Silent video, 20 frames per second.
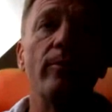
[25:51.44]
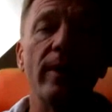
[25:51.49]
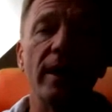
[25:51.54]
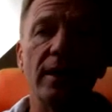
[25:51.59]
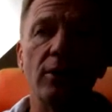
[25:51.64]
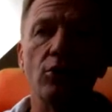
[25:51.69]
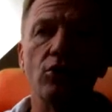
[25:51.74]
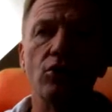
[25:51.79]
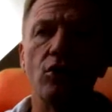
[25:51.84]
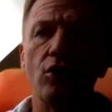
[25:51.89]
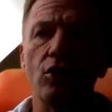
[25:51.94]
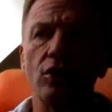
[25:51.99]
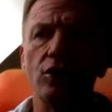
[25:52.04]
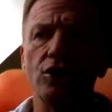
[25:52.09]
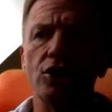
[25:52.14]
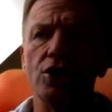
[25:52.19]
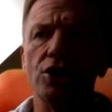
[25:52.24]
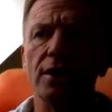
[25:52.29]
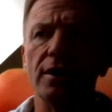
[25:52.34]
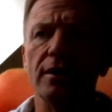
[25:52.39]

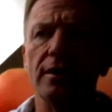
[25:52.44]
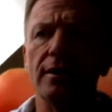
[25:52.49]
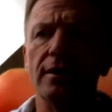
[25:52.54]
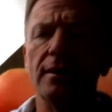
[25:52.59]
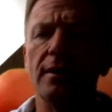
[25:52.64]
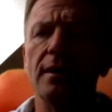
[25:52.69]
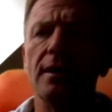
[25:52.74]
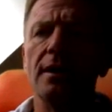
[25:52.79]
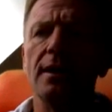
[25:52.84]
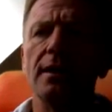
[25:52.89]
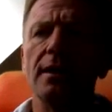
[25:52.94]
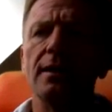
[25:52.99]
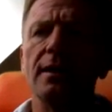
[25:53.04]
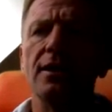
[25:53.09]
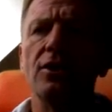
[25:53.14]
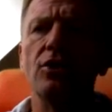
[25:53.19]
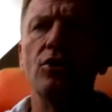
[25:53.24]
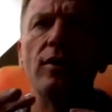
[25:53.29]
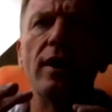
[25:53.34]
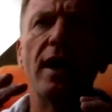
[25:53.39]
methodology,
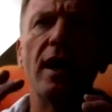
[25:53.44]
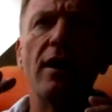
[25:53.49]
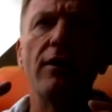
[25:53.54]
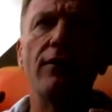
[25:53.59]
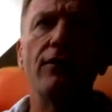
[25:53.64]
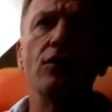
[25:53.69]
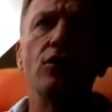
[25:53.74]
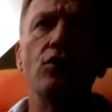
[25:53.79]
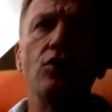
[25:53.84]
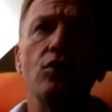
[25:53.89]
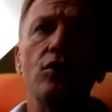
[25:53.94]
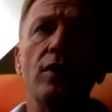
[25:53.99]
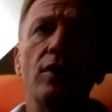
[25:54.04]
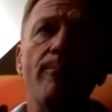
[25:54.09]
that you have to